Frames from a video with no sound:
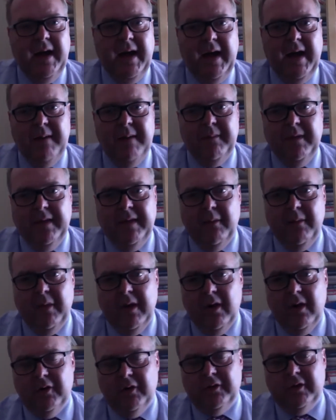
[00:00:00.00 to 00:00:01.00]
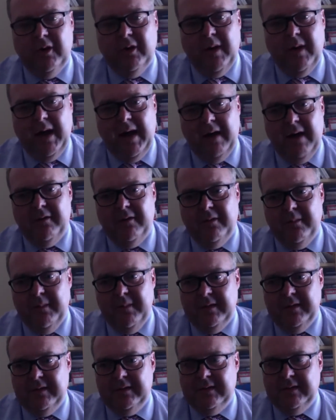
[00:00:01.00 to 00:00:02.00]
And then we also have
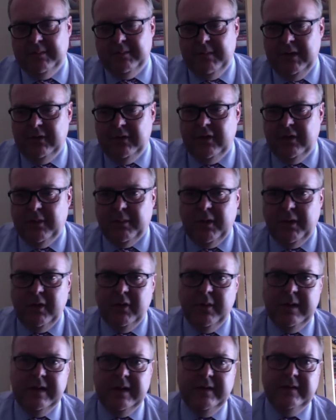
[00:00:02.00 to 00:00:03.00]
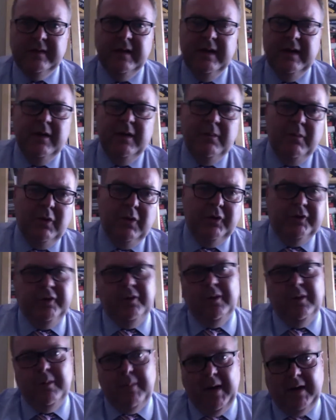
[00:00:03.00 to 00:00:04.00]
Miss Bishop, who is more
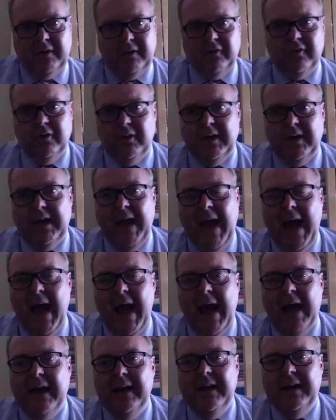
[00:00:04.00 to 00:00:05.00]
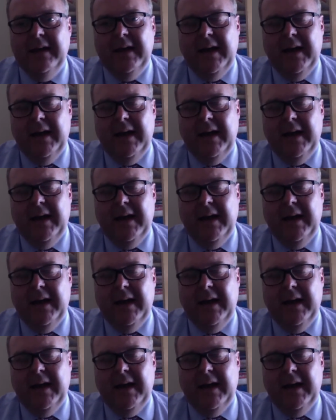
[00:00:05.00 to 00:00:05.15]
to do with pastoral care.